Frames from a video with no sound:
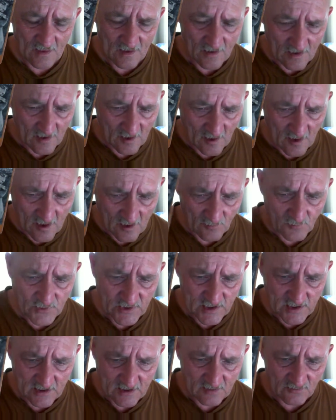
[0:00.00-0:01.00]
They'll help you
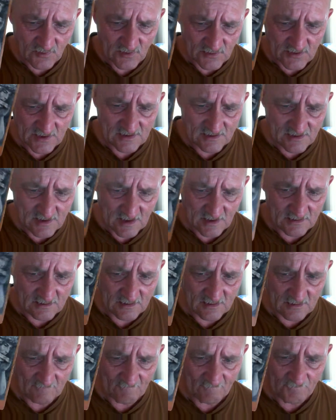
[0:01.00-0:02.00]
get everything done.
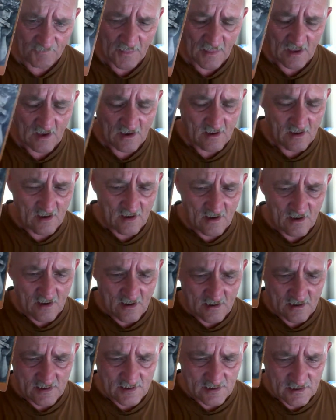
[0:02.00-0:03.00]

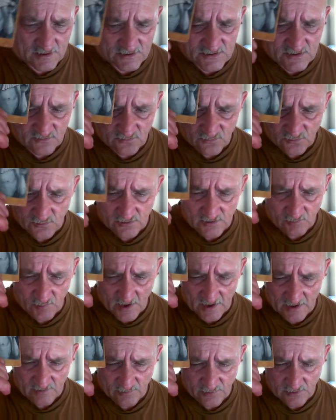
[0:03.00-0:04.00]
Listen for the
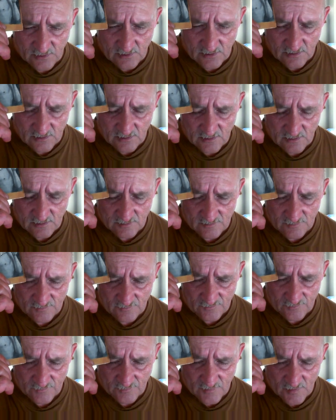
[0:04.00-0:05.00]
piper.
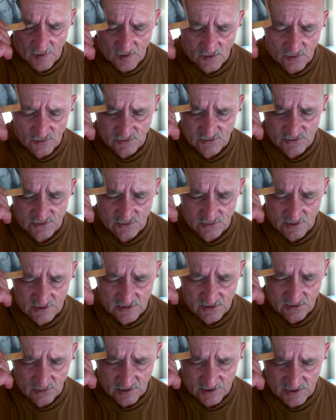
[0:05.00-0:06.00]
Use your
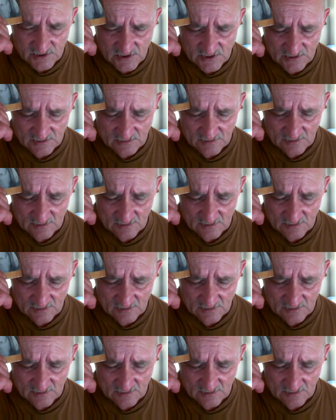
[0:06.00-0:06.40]
intuition,